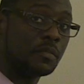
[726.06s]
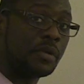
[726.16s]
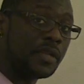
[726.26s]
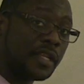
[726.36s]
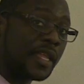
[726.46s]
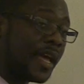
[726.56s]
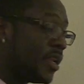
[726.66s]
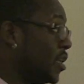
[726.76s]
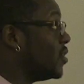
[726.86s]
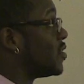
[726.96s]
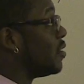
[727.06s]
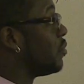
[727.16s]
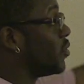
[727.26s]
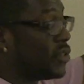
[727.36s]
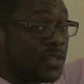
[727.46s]
Putting that in
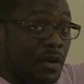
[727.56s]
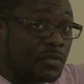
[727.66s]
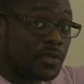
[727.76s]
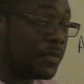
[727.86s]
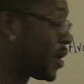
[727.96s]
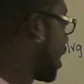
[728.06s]
symbols in terms of what I